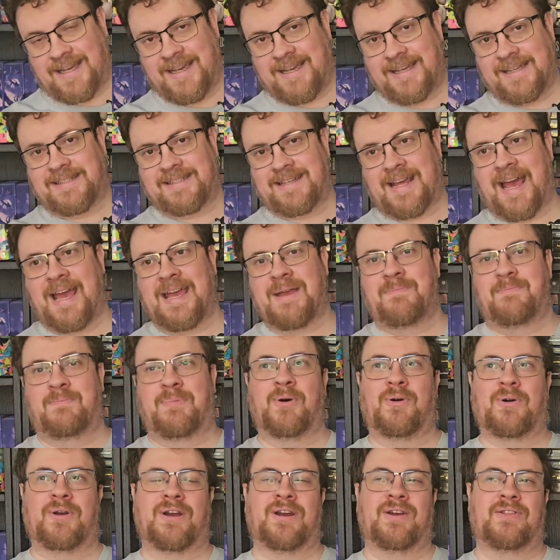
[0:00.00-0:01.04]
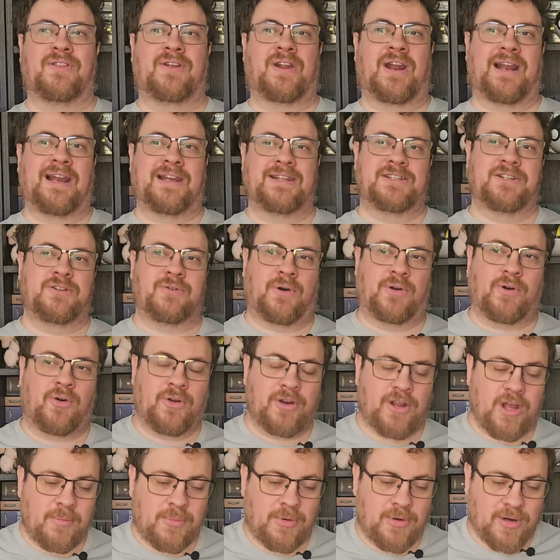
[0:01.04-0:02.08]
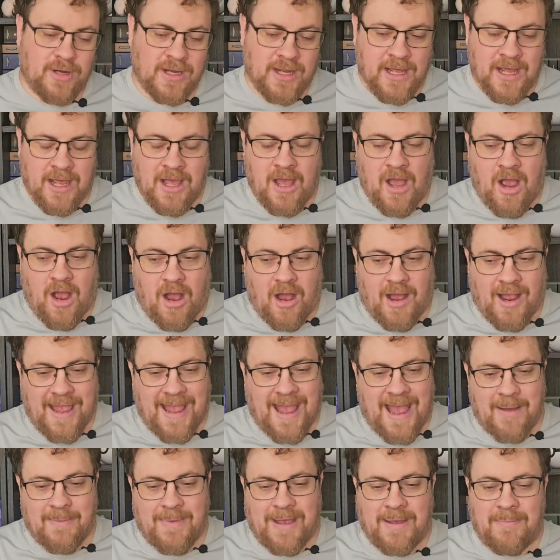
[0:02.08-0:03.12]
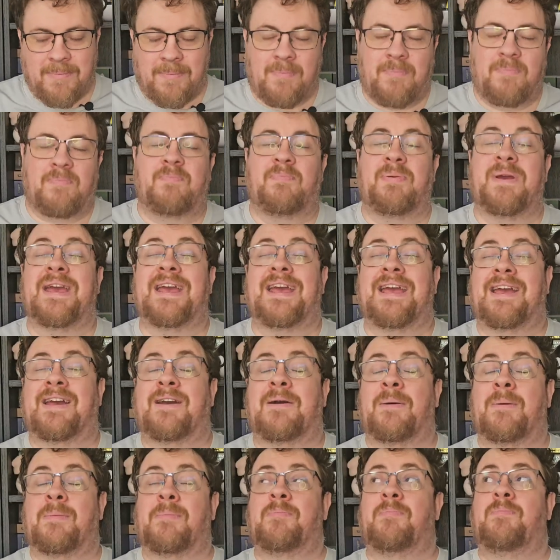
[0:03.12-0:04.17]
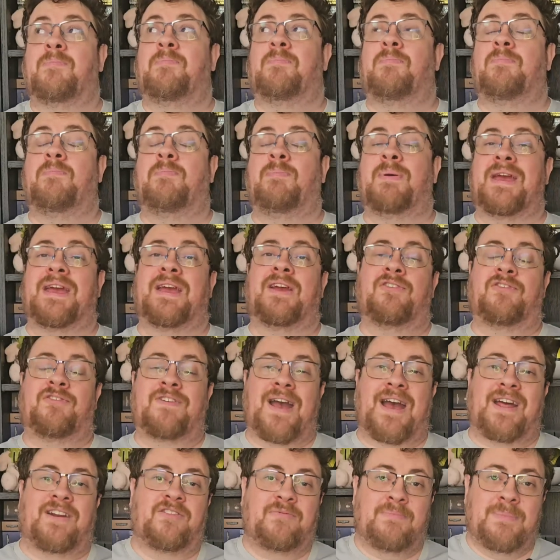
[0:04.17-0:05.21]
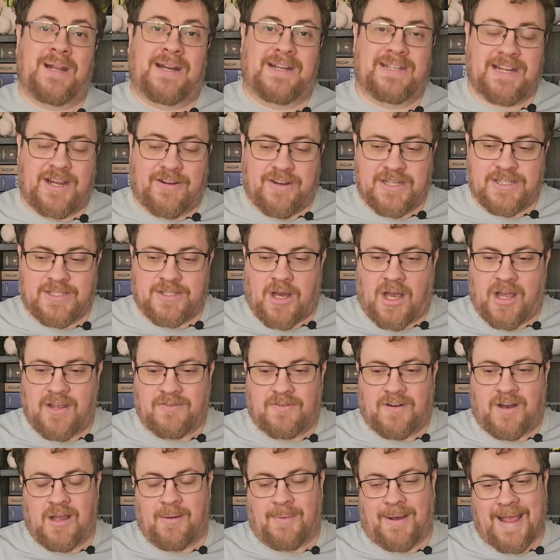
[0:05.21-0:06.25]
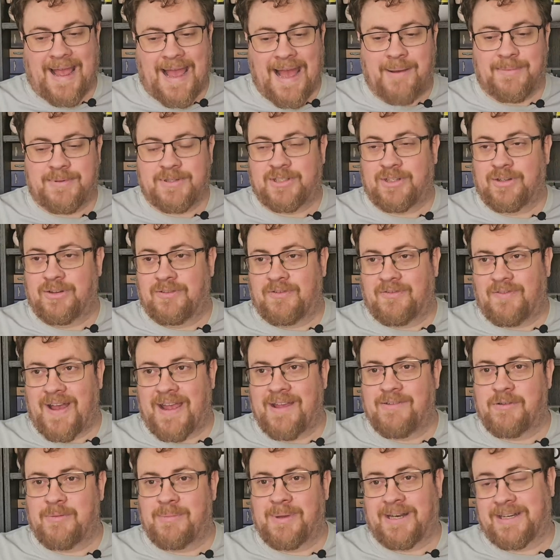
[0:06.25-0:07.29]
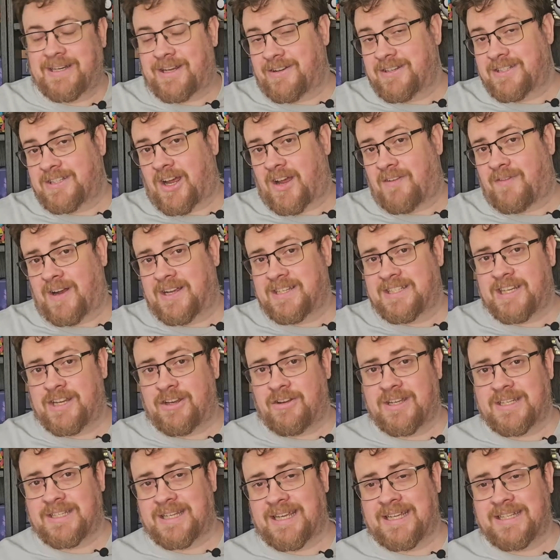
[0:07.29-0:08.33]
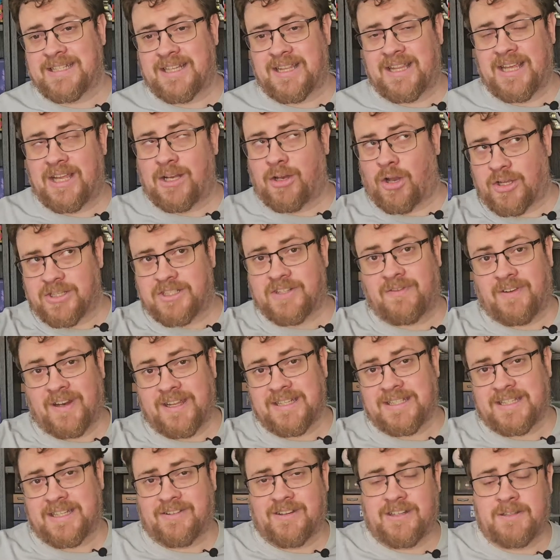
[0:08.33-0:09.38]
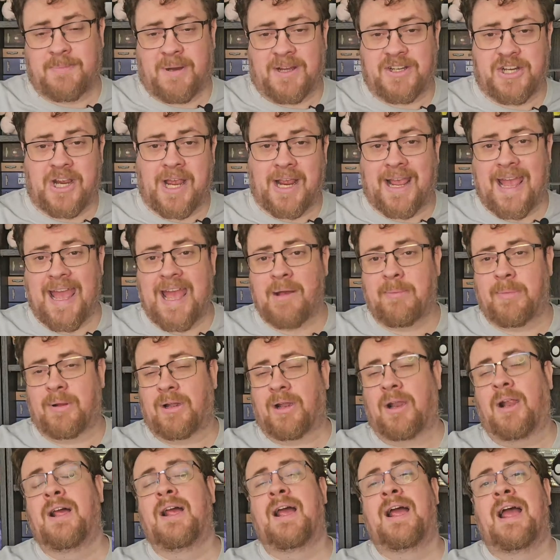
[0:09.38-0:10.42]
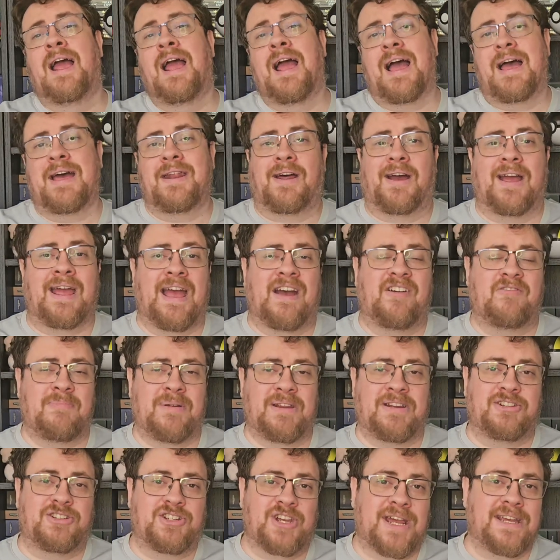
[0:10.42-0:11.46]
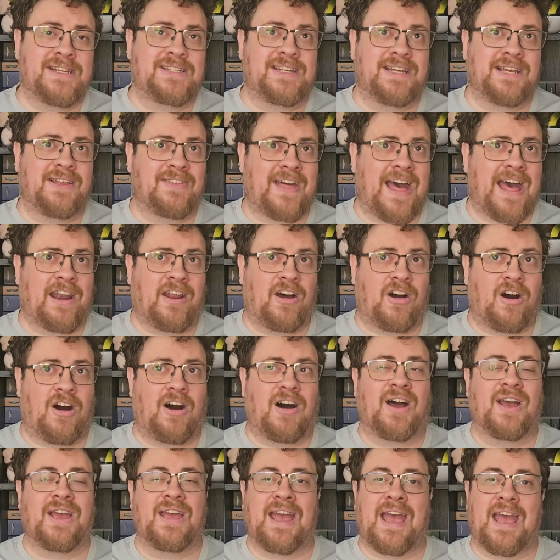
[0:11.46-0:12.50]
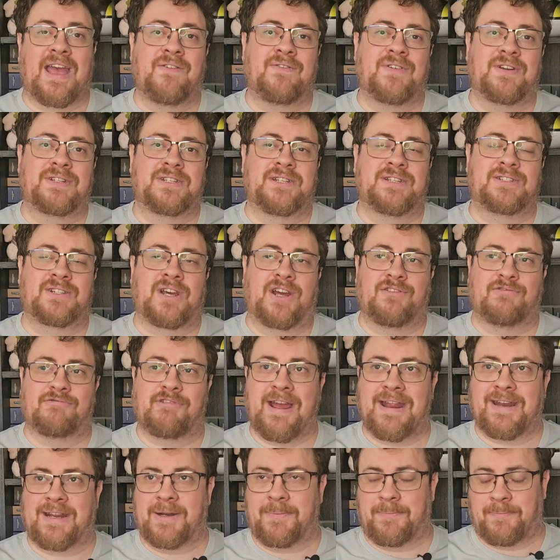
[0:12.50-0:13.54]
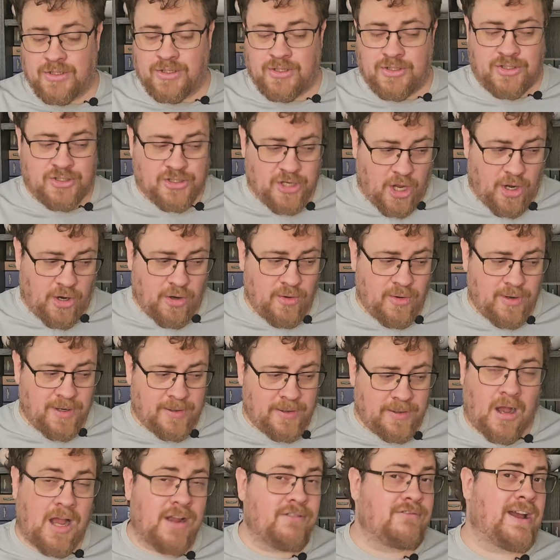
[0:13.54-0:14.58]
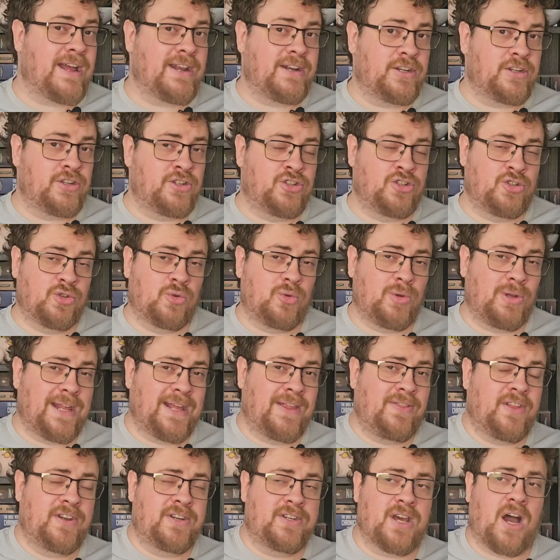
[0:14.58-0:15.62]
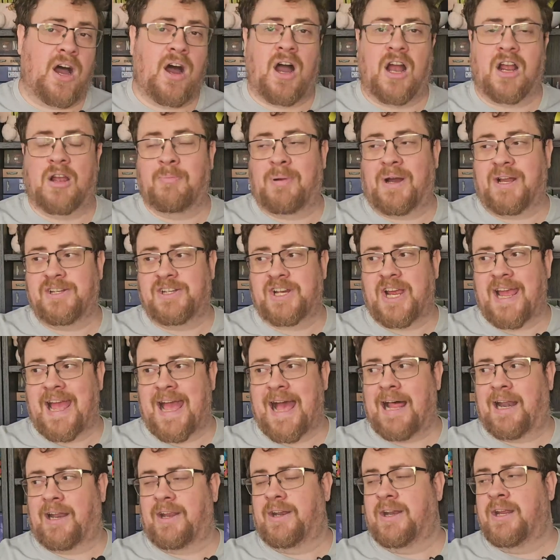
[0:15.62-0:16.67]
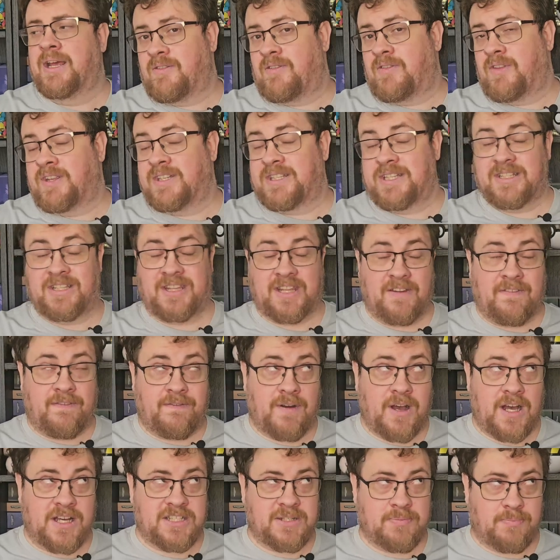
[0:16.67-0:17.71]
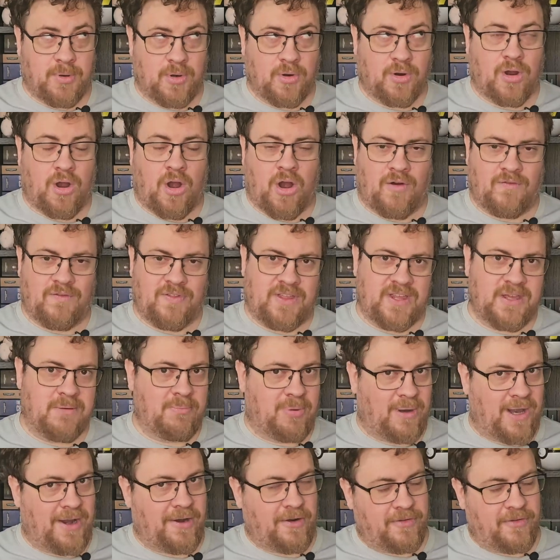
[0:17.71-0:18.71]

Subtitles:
is a book that I listened to on audiobook. I am a big fan of military sci-fi. My absolute favorite military sci-fi series is the Lost Fleet series by Jack Campbell, and I have been chasing that high ever since I read it. So I read Duel in the Dark by J. Allan. This is the first book of the Blood